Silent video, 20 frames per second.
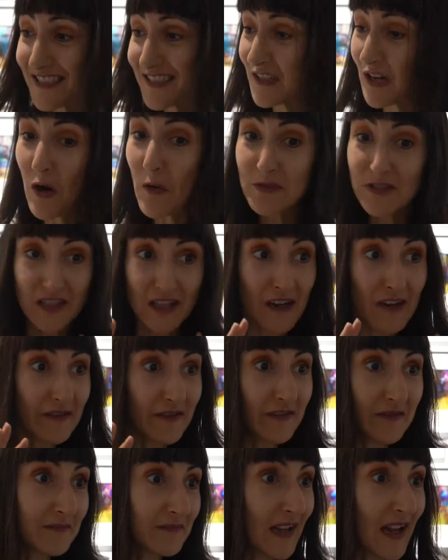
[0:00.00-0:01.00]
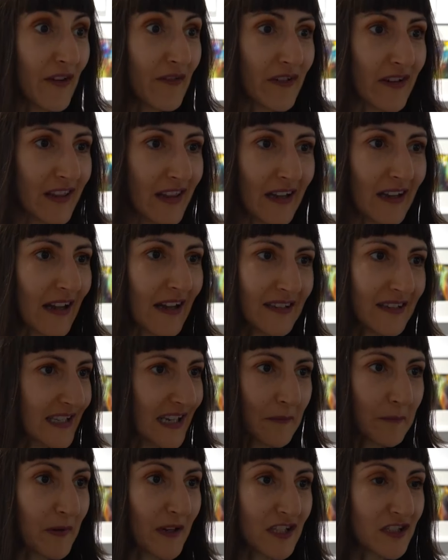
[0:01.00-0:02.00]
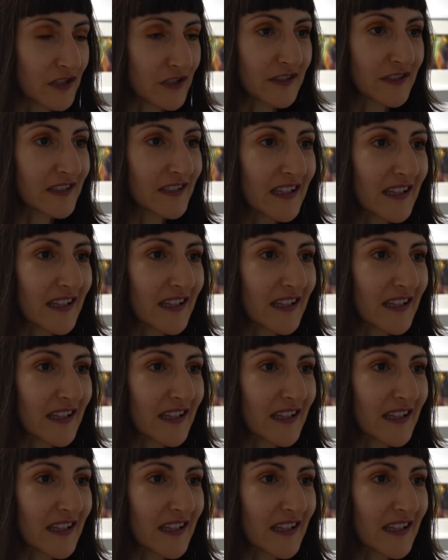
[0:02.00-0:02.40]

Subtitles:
observe everything and take pictures.